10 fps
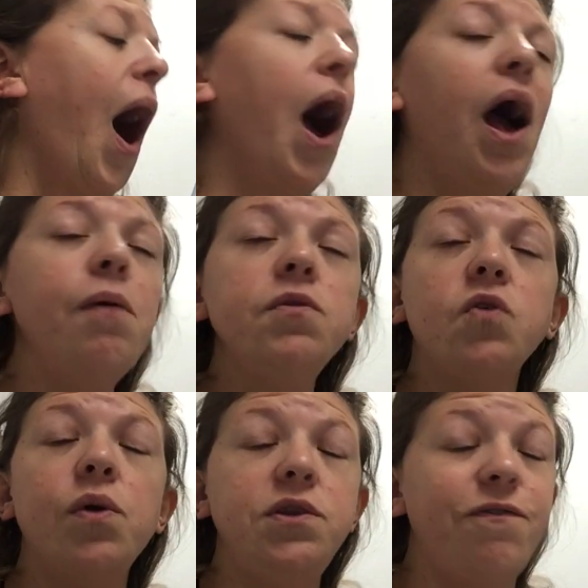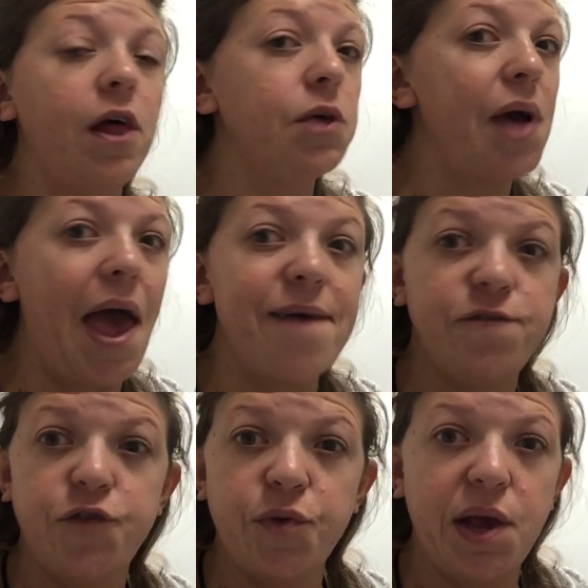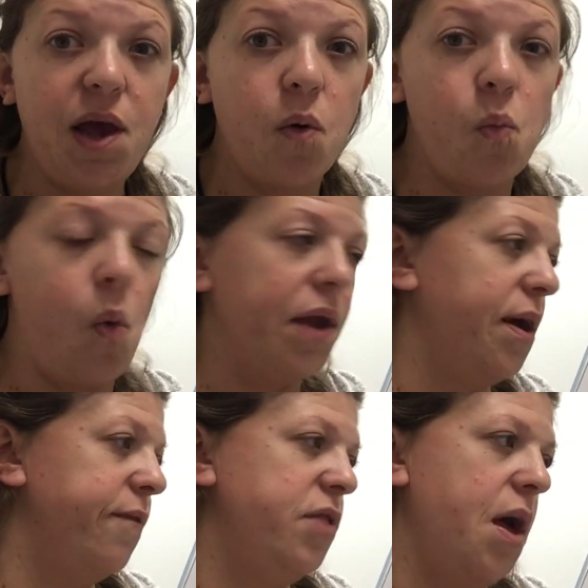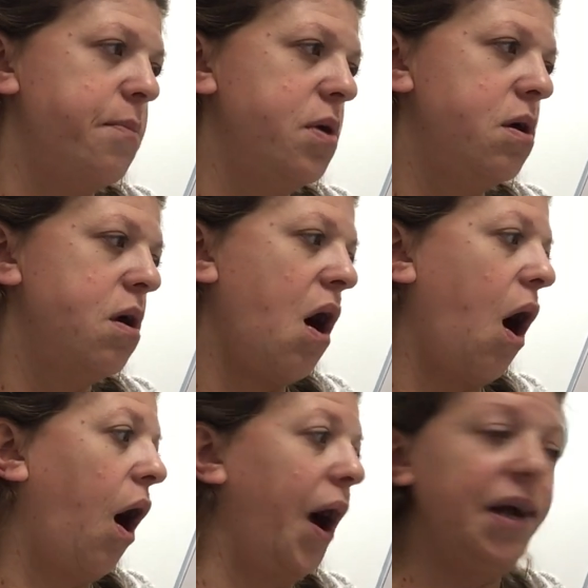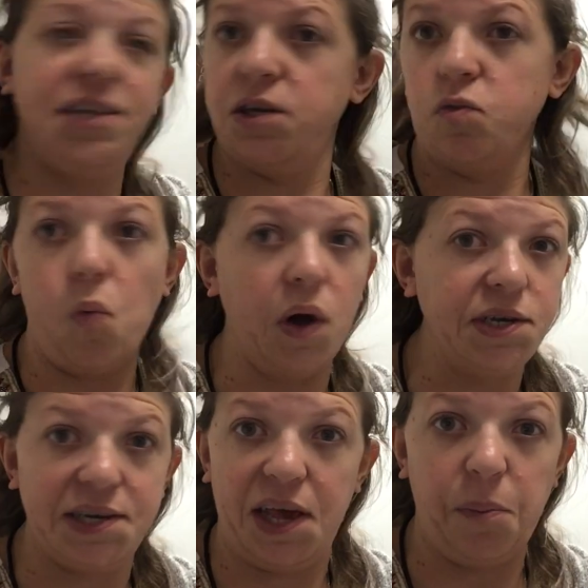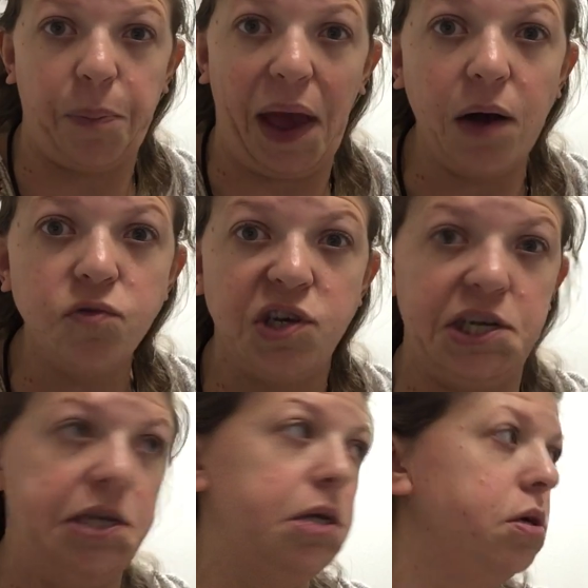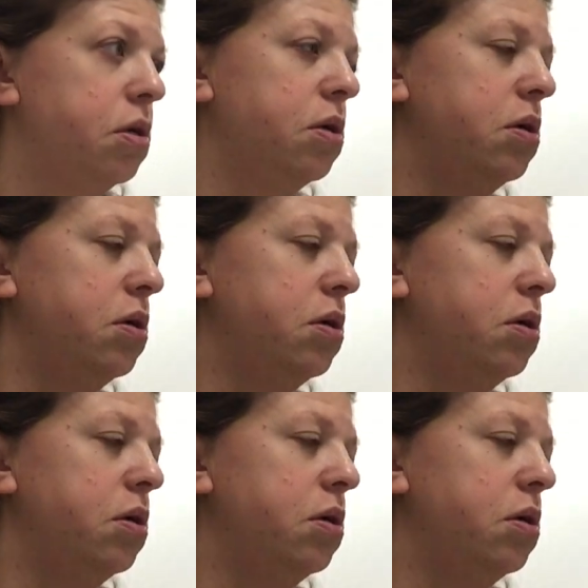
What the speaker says: I was going to follow every one of them. I didn't want to get pounded.